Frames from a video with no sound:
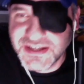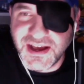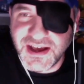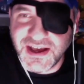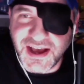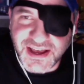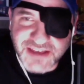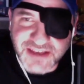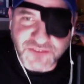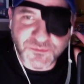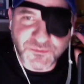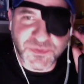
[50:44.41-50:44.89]

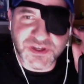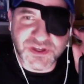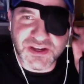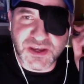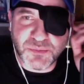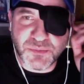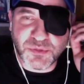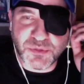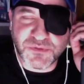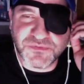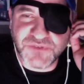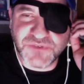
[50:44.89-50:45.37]
I have been
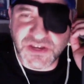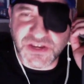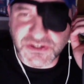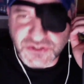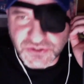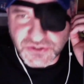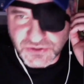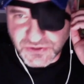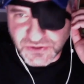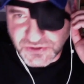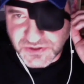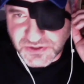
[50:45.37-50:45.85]
a
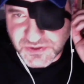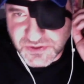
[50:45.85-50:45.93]
professional